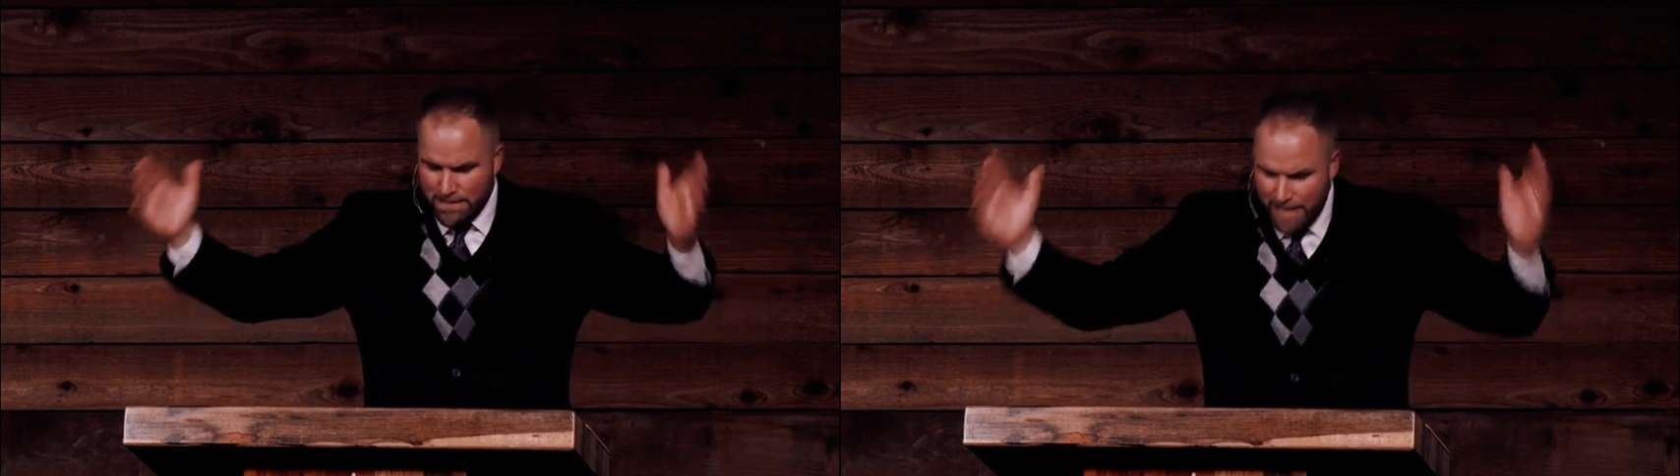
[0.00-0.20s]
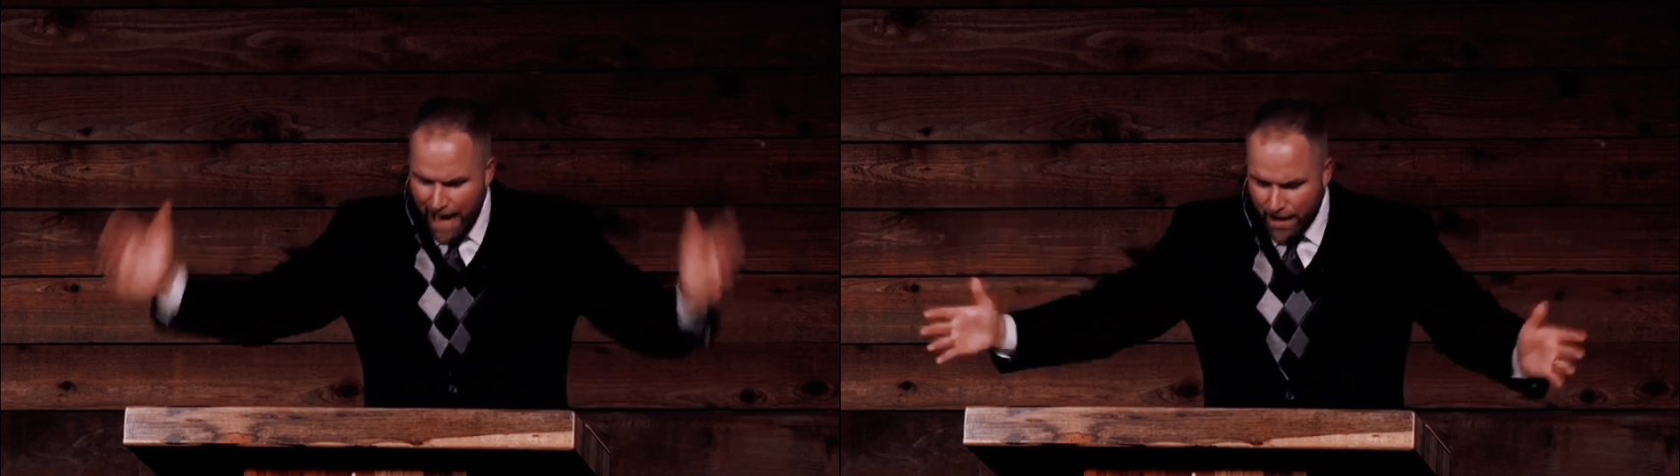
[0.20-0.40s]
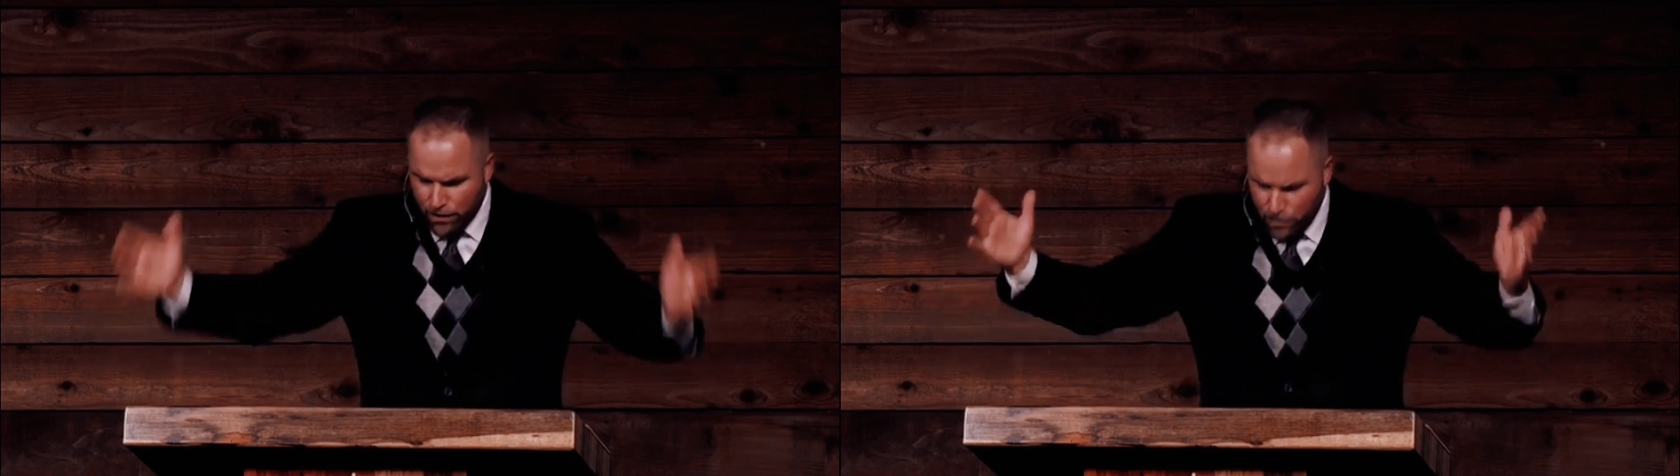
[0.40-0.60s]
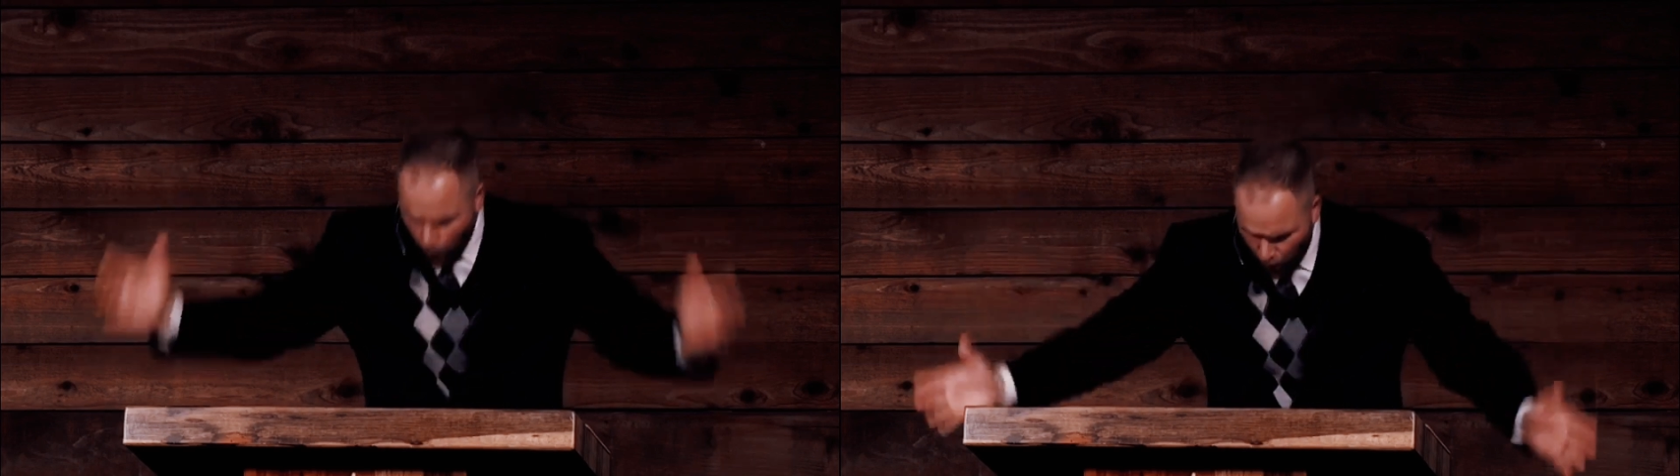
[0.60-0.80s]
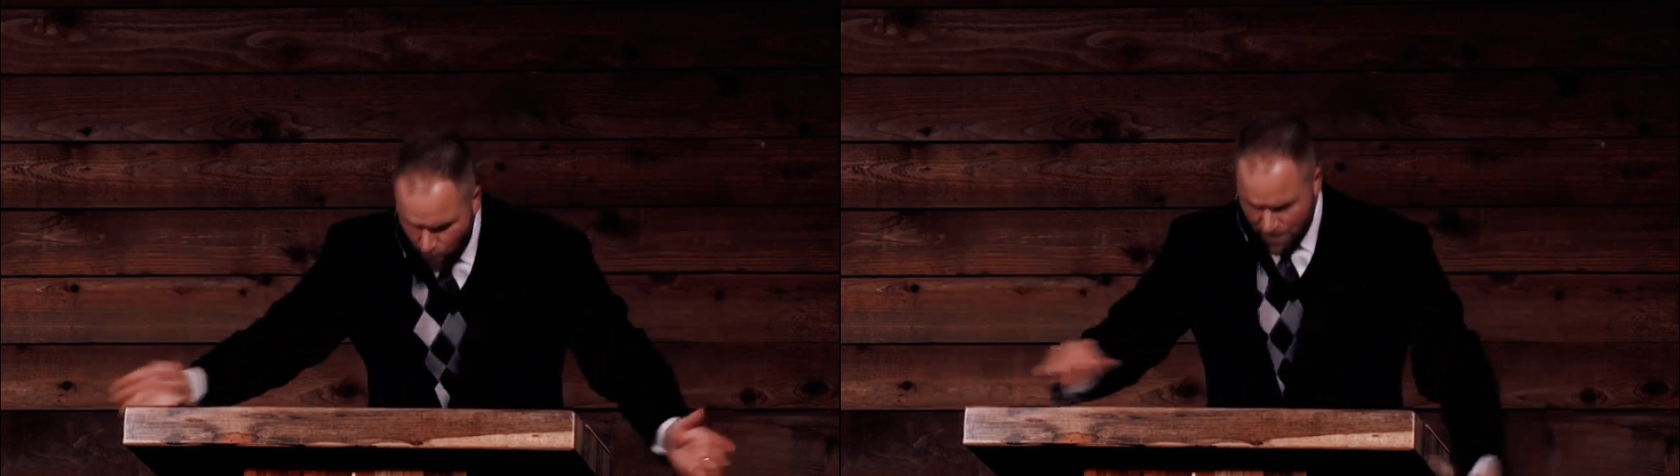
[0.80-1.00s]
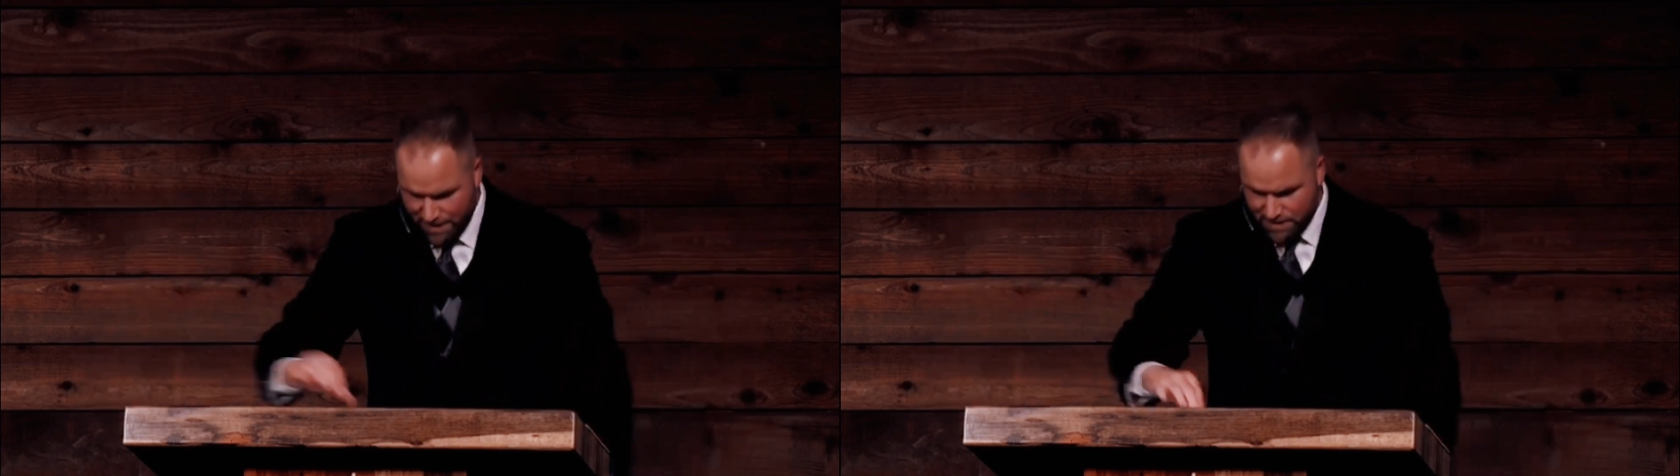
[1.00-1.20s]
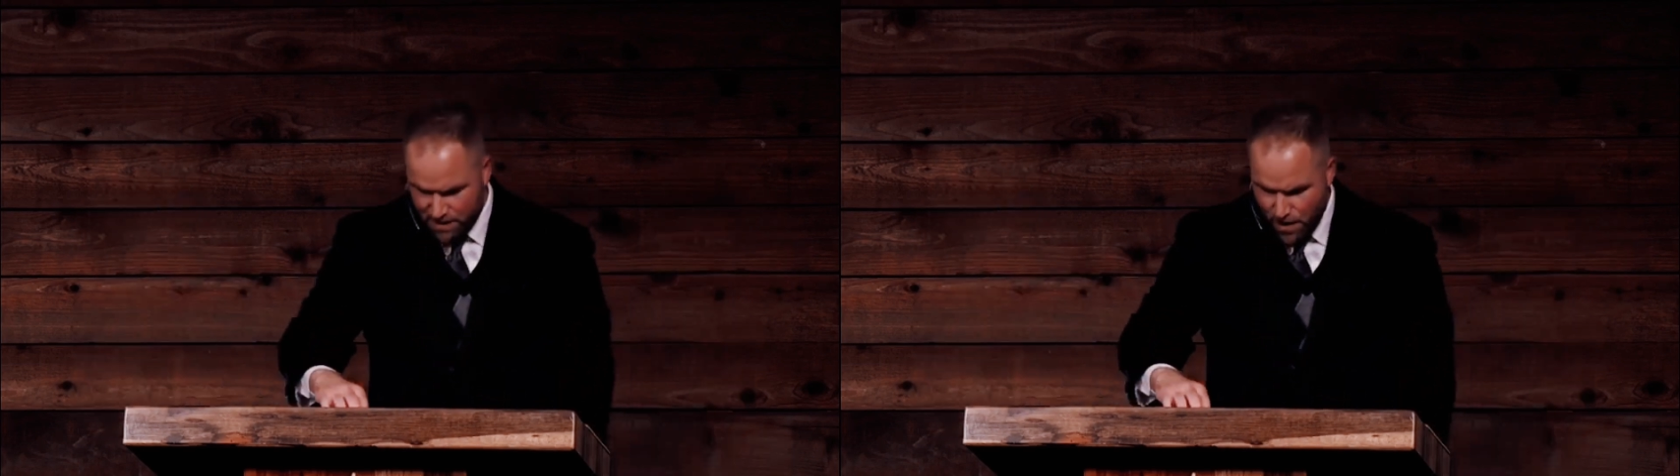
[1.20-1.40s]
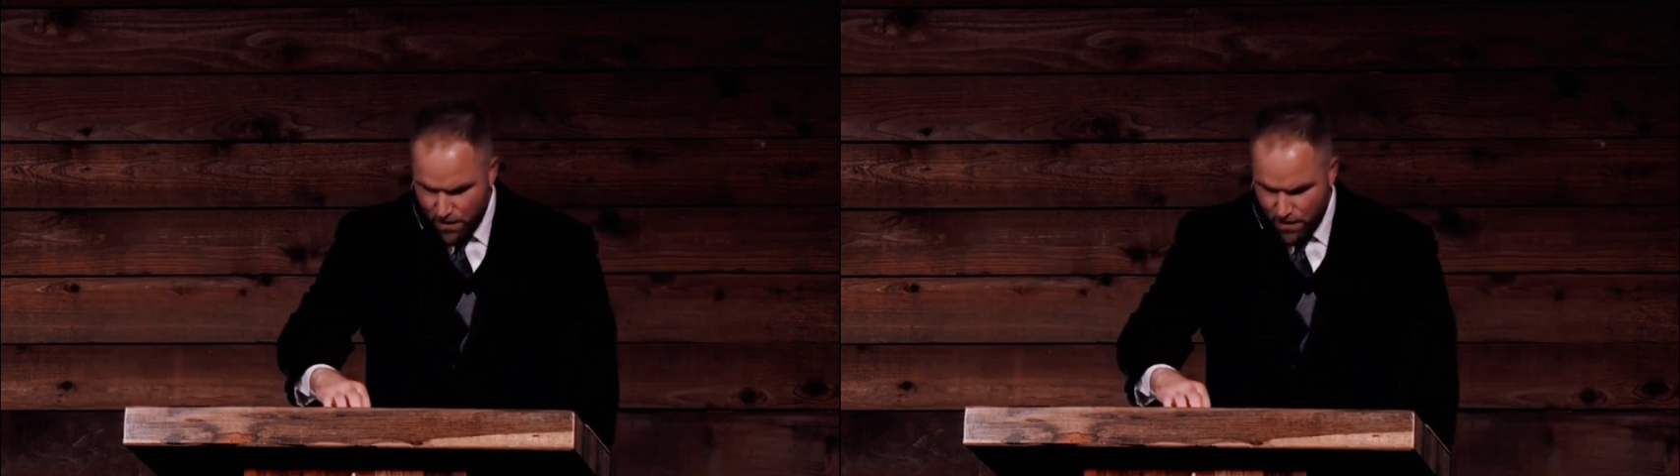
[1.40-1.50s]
dire torment